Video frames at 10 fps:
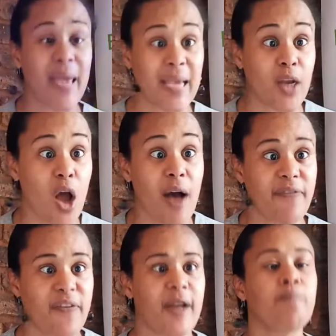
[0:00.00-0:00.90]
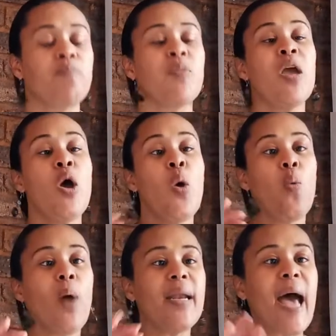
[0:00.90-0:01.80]
an offer.
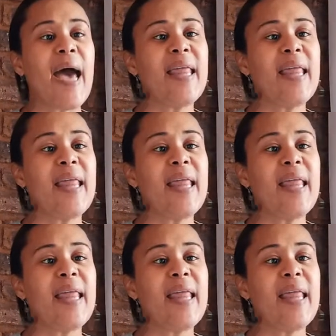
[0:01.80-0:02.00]
What I